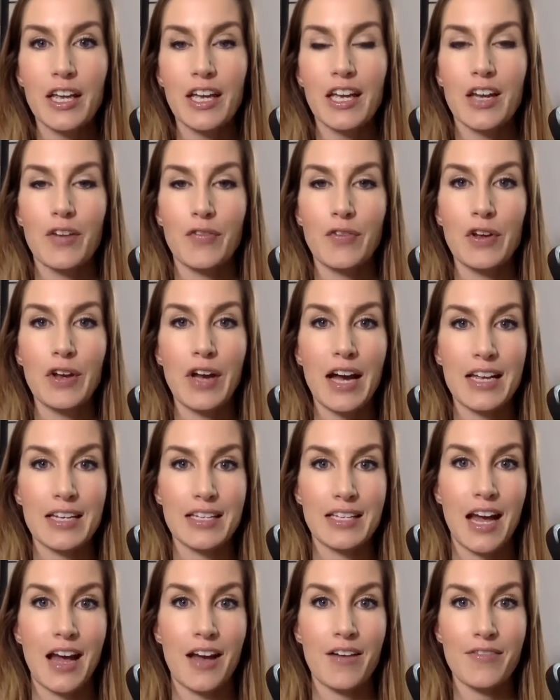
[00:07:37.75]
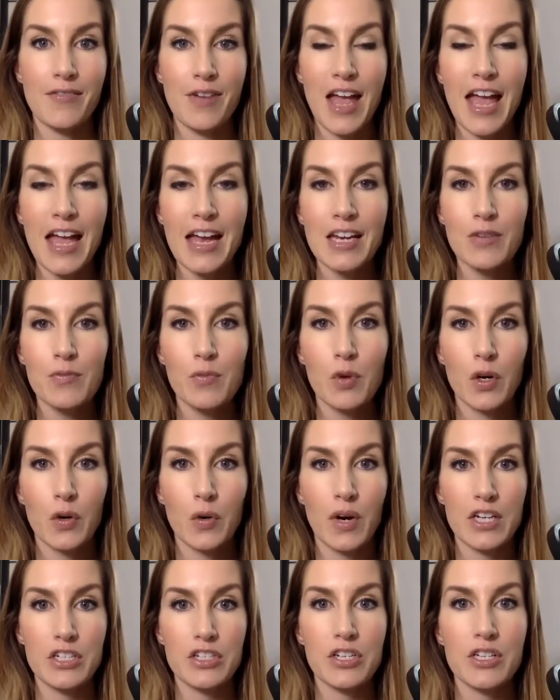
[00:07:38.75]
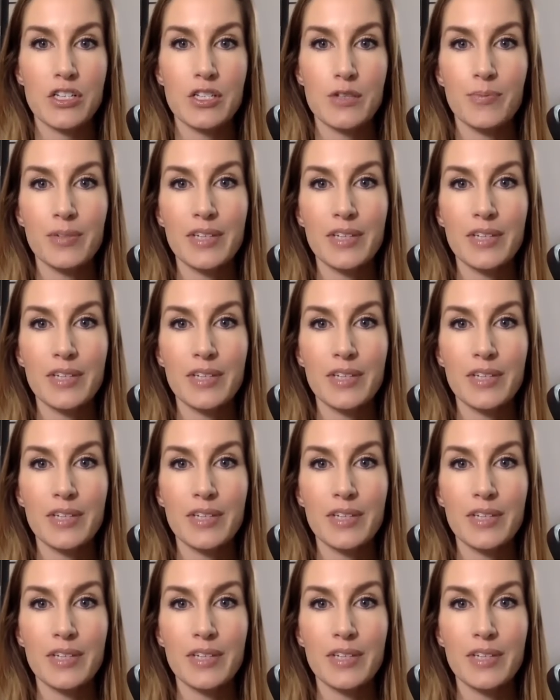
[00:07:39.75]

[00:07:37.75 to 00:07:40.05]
If you guys have any more questions,